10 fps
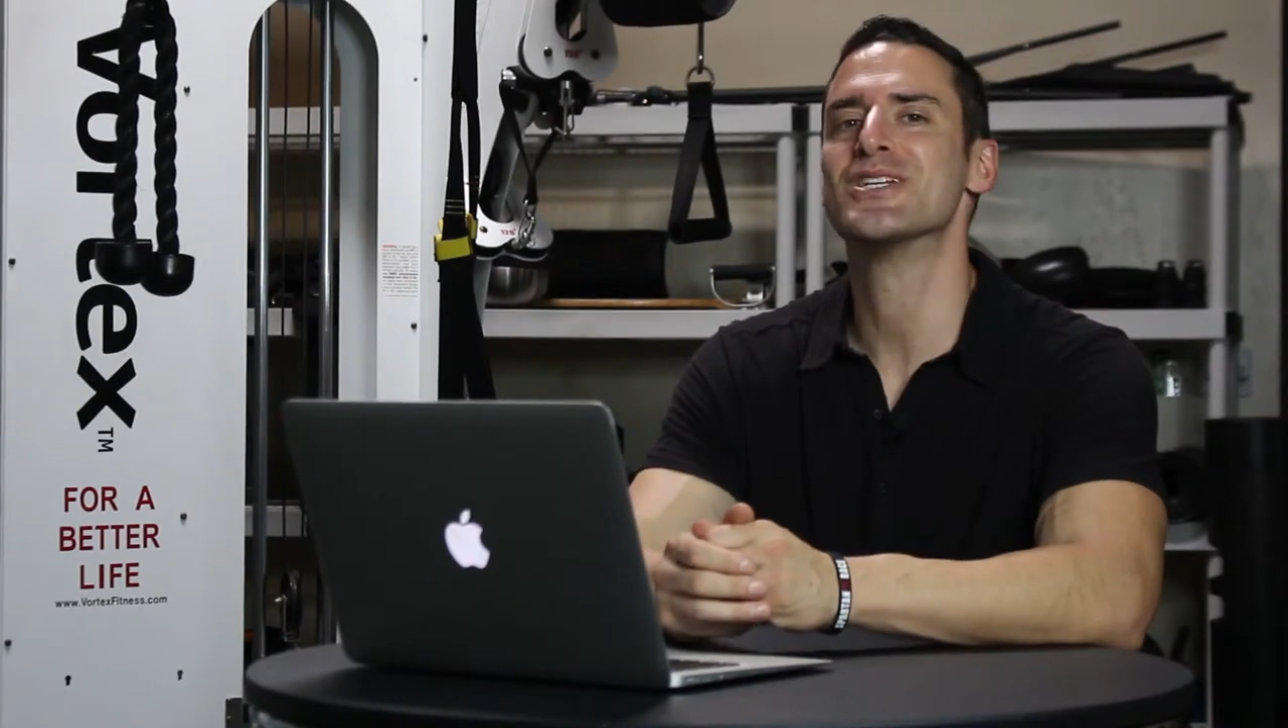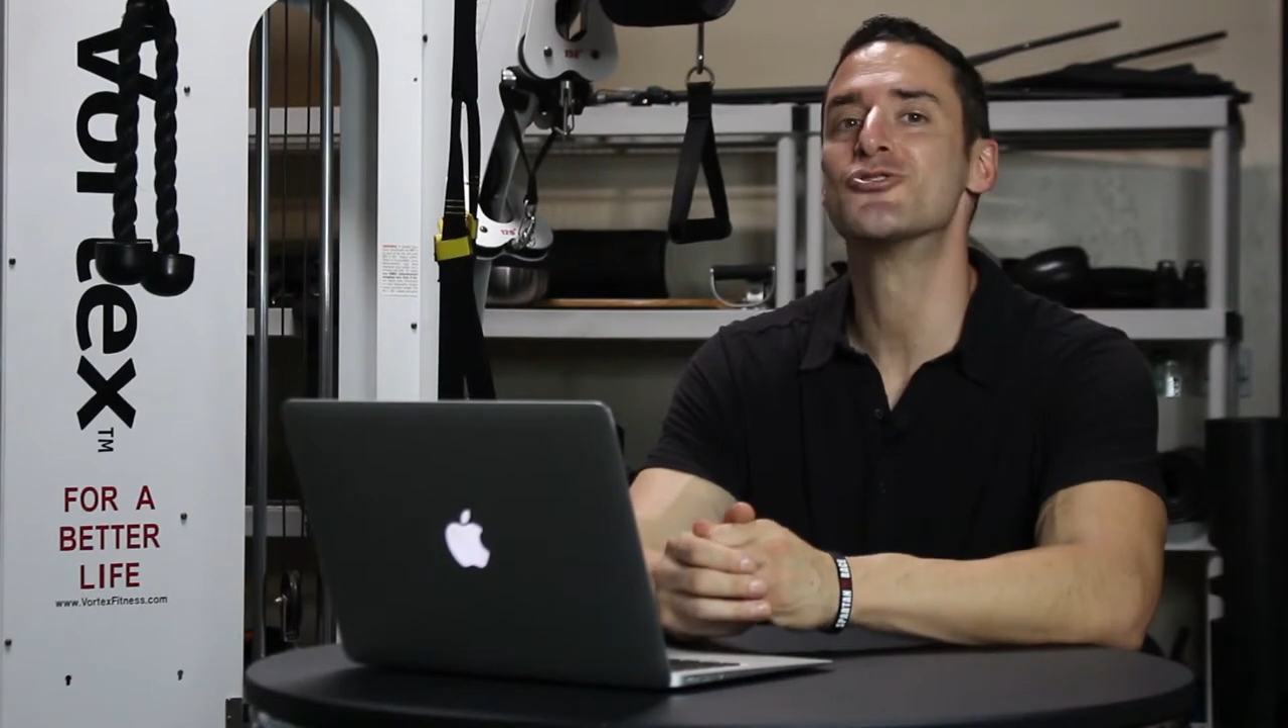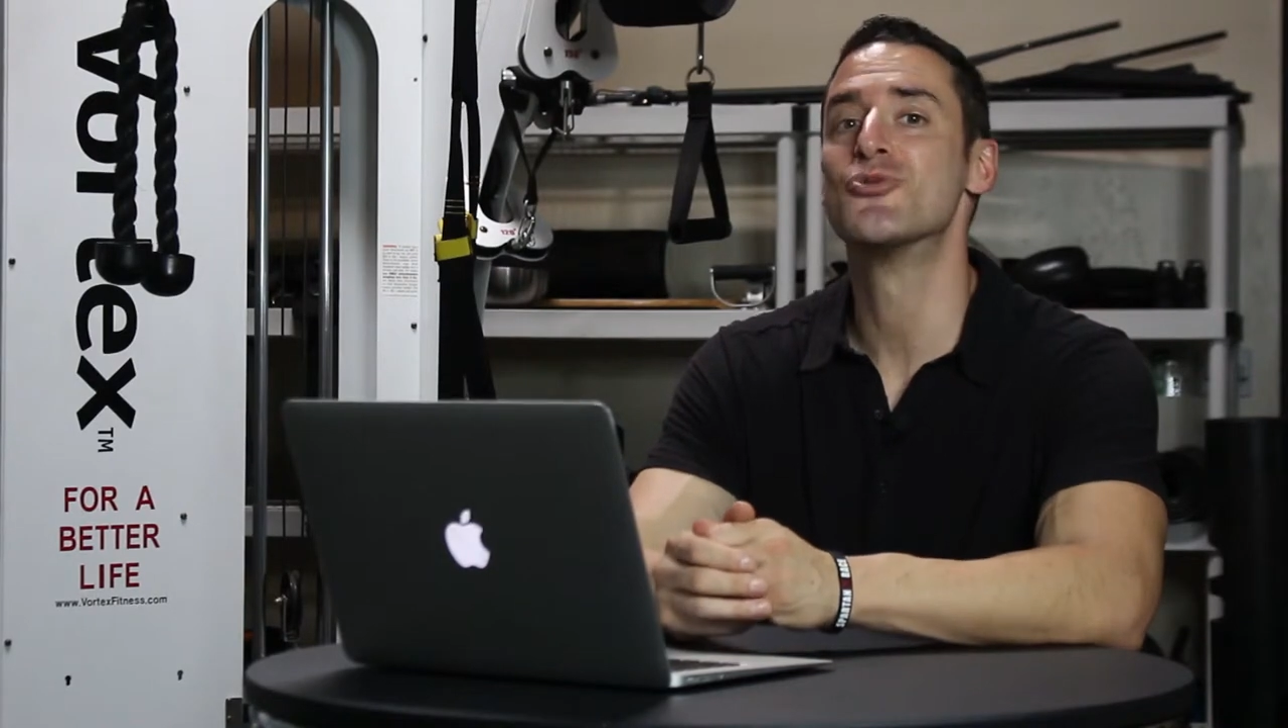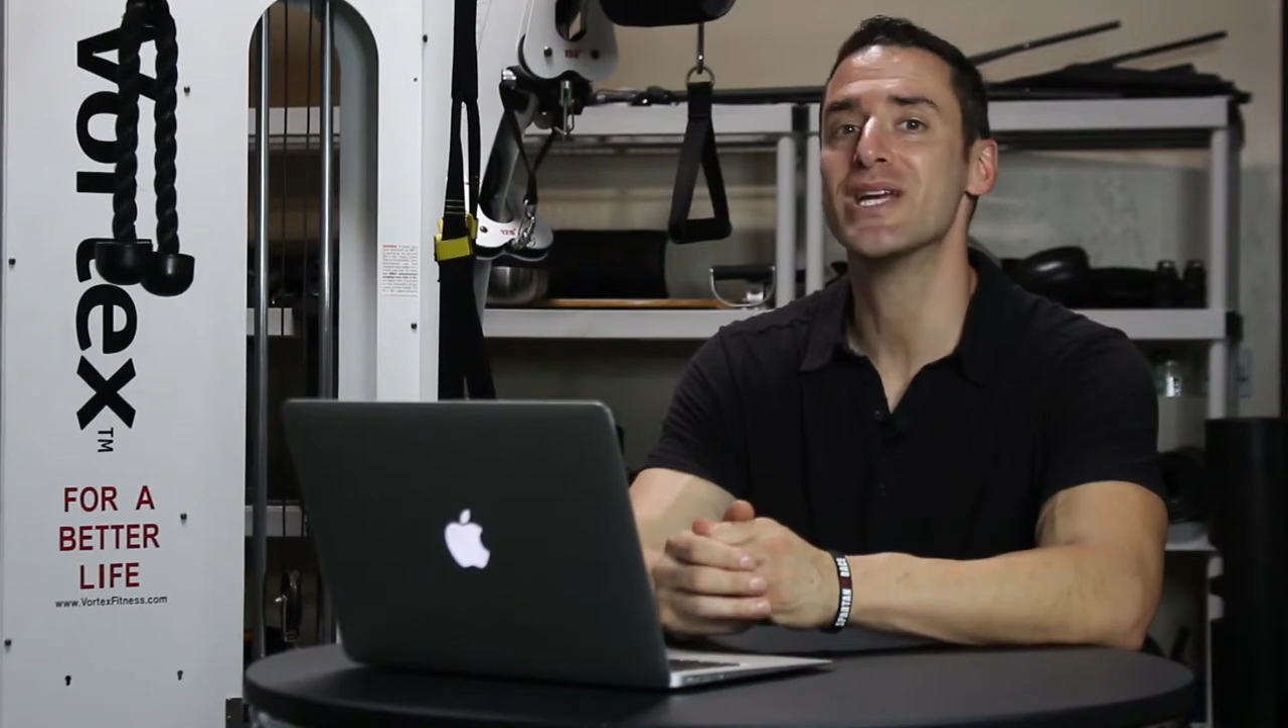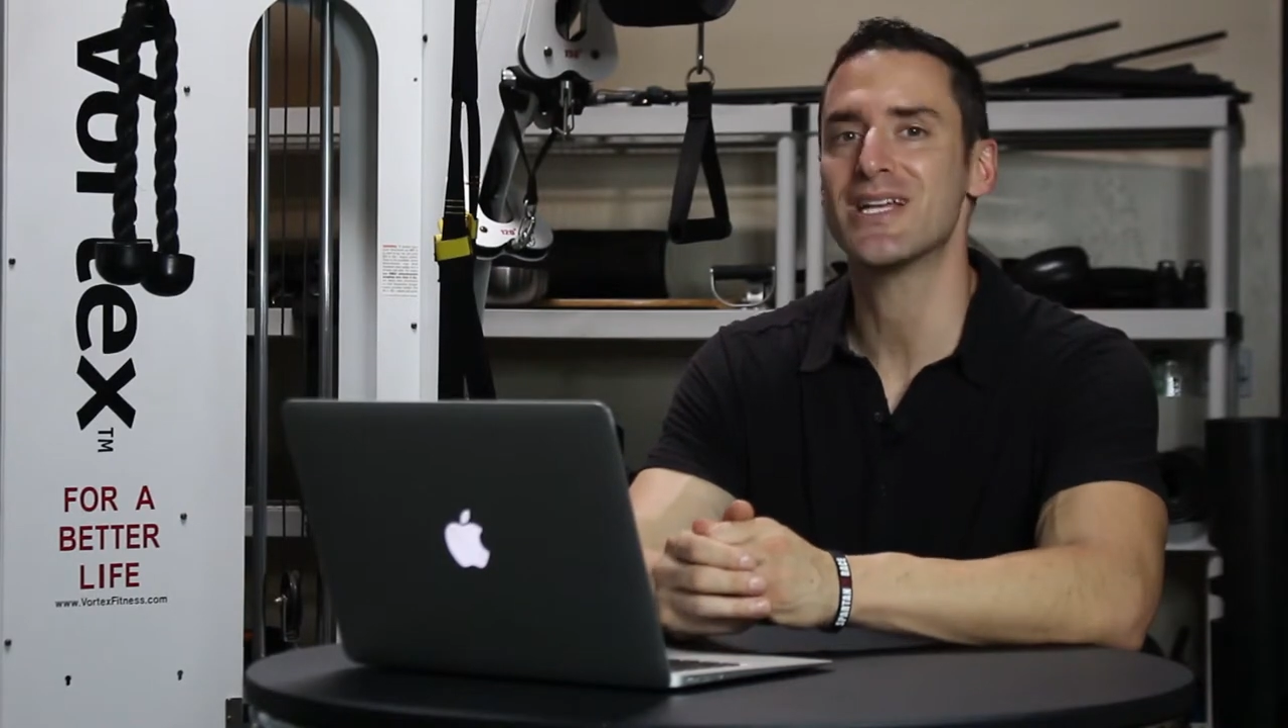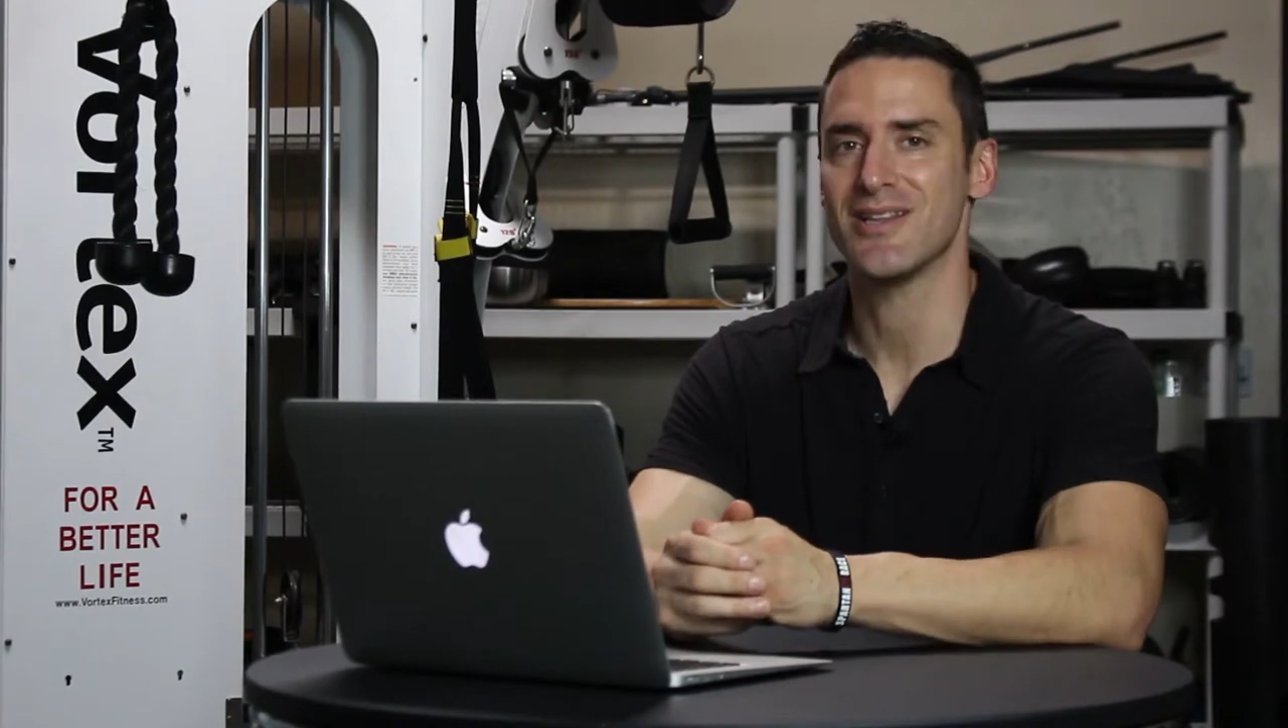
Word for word: to drink